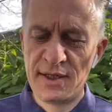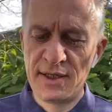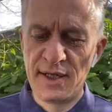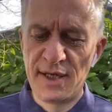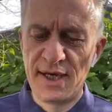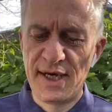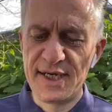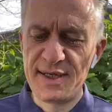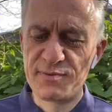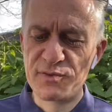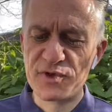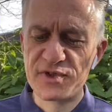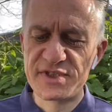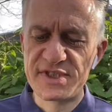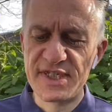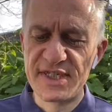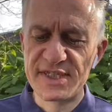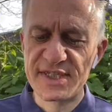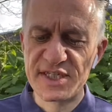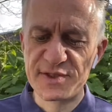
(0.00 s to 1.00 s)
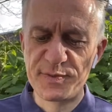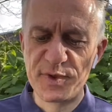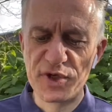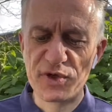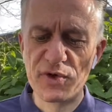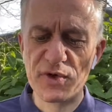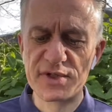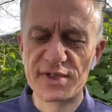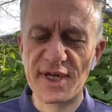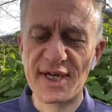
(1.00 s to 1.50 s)
I am not saying this
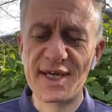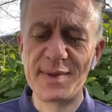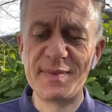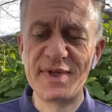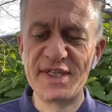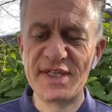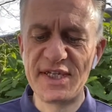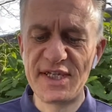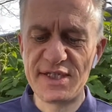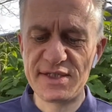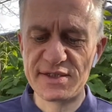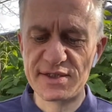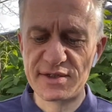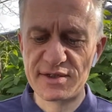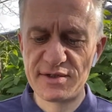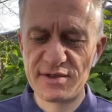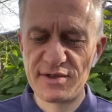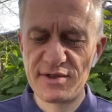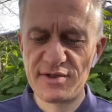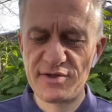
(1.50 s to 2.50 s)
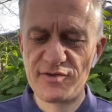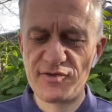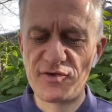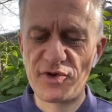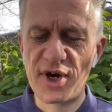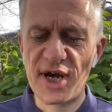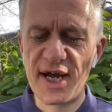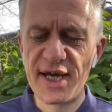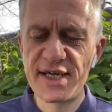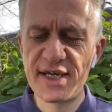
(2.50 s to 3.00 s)
because I am in need,
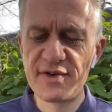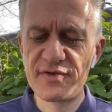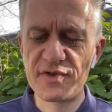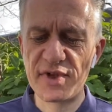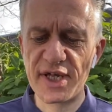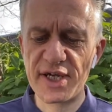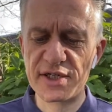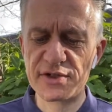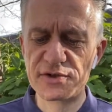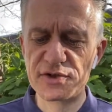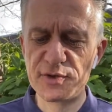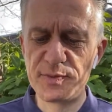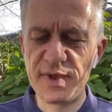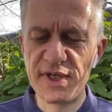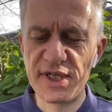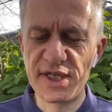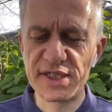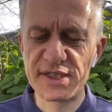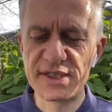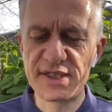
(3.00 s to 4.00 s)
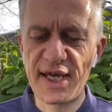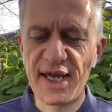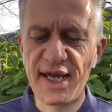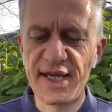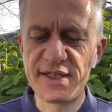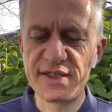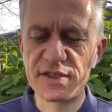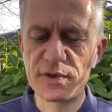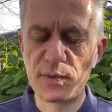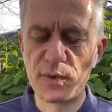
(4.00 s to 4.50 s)
for I have learned to be
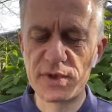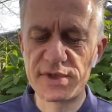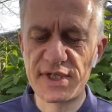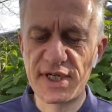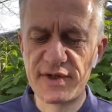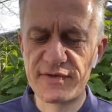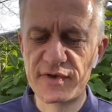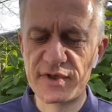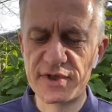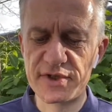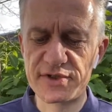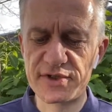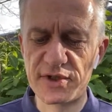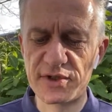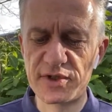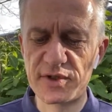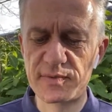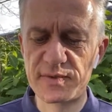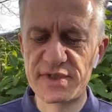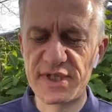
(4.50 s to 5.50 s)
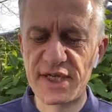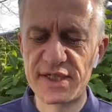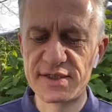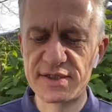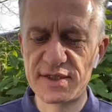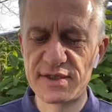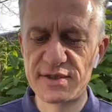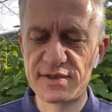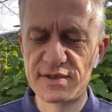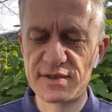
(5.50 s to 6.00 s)
content whatever the
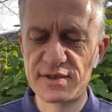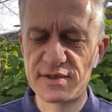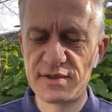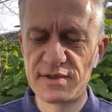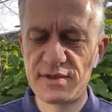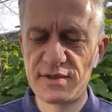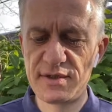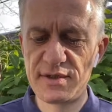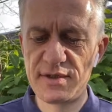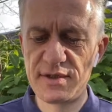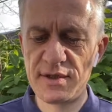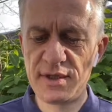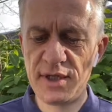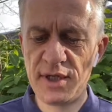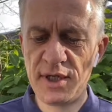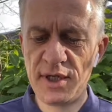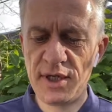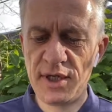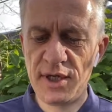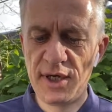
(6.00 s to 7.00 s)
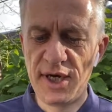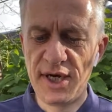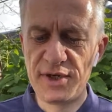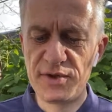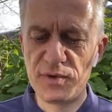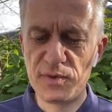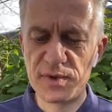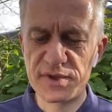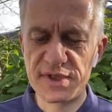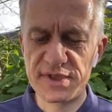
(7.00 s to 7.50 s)
circumstances. I know
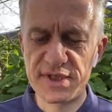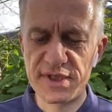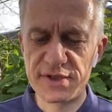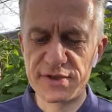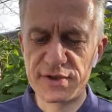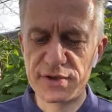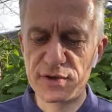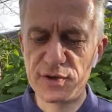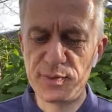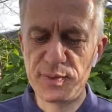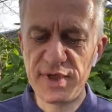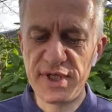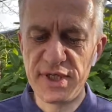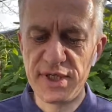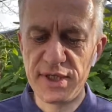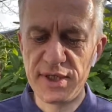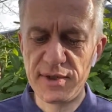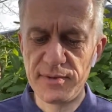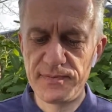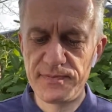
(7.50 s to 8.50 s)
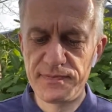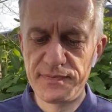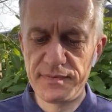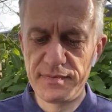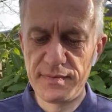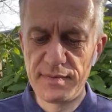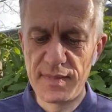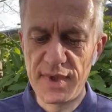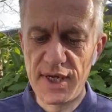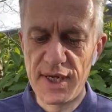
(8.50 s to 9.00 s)
what it is to be
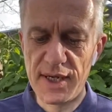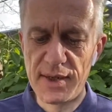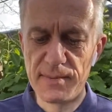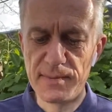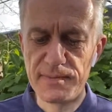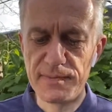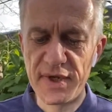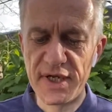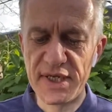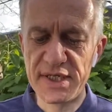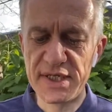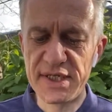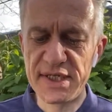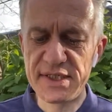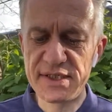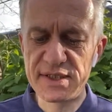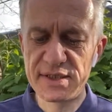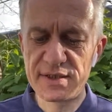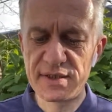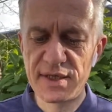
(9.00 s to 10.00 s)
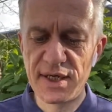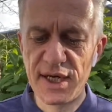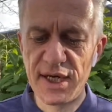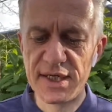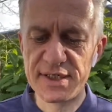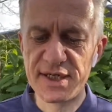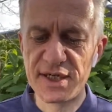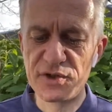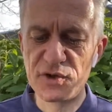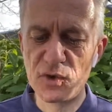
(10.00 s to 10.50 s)
in need, and
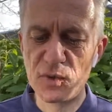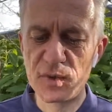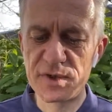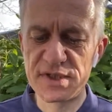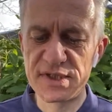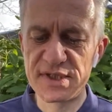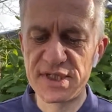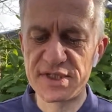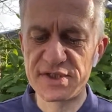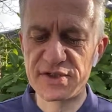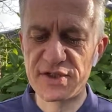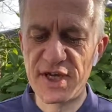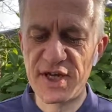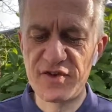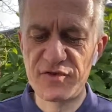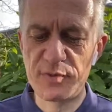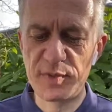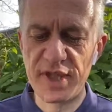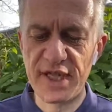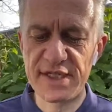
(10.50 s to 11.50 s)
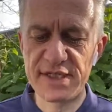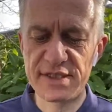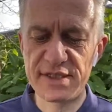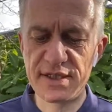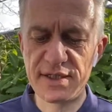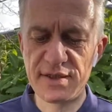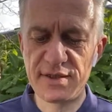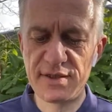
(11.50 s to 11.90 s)
I know what it is to have plenty.